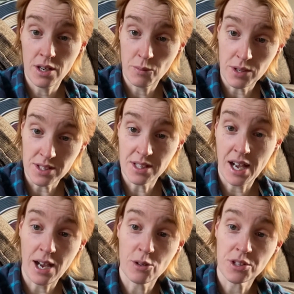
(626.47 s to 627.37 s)
he's in the
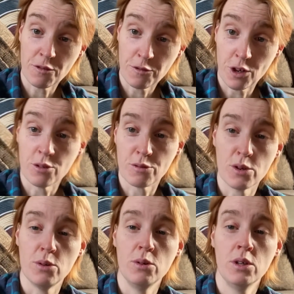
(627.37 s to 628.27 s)
house, I follow
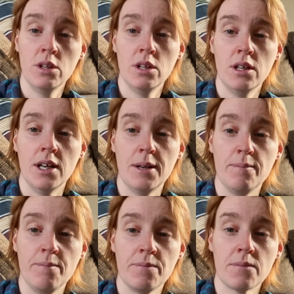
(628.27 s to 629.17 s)
through.
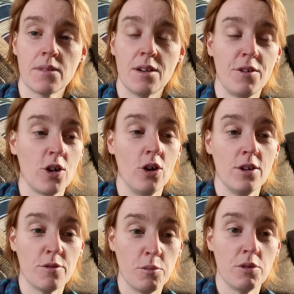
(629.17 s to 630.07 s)
If I call him
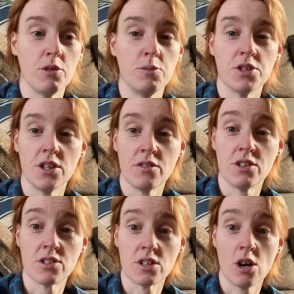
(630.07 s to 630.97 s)
from one room to the other and
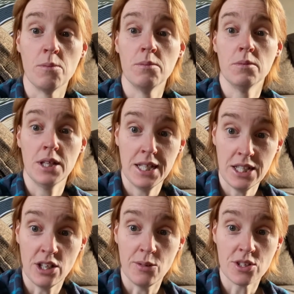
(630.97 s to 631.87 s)
doesn't come,
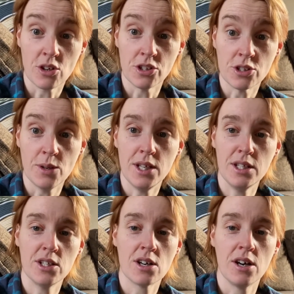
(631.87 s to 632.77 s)
you know, he's got to do it.
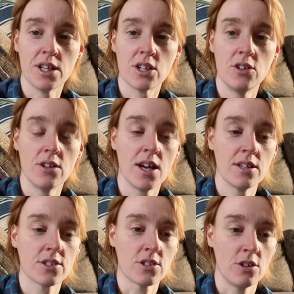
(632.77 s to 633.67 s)
You can't ignore that
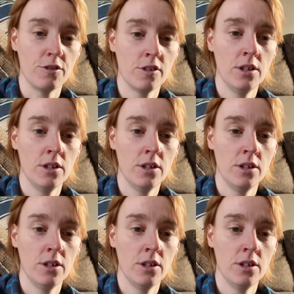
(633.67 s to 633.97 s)
stuff.